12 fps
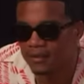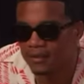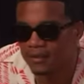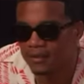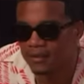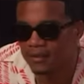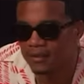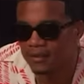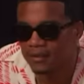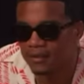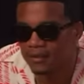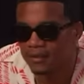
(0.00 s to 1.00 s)

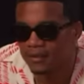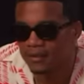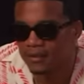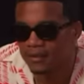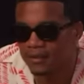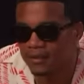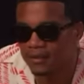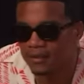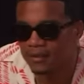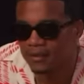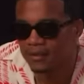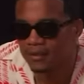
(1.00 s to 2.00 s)

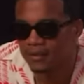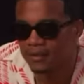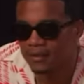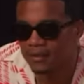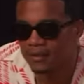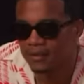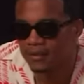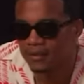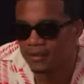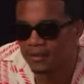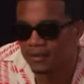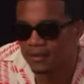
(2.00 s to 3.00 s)

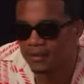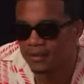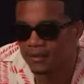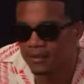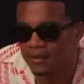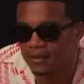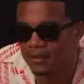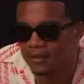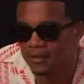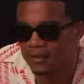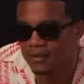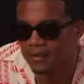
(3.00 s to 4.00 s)

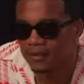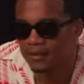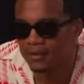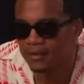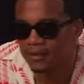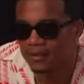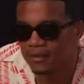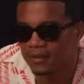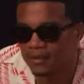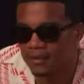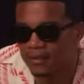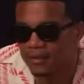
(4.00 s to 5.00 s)

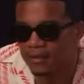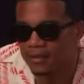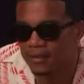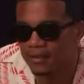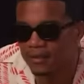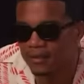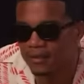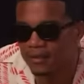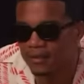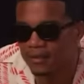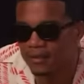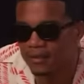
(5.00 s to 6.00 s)

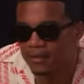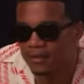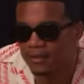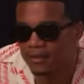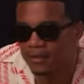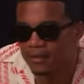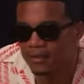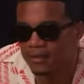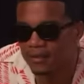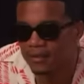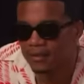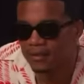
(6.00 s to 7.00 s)

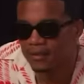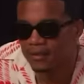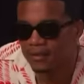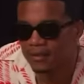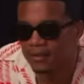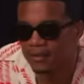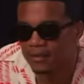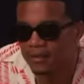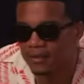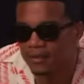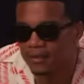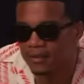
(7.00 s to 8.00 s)
This person isn't speaking.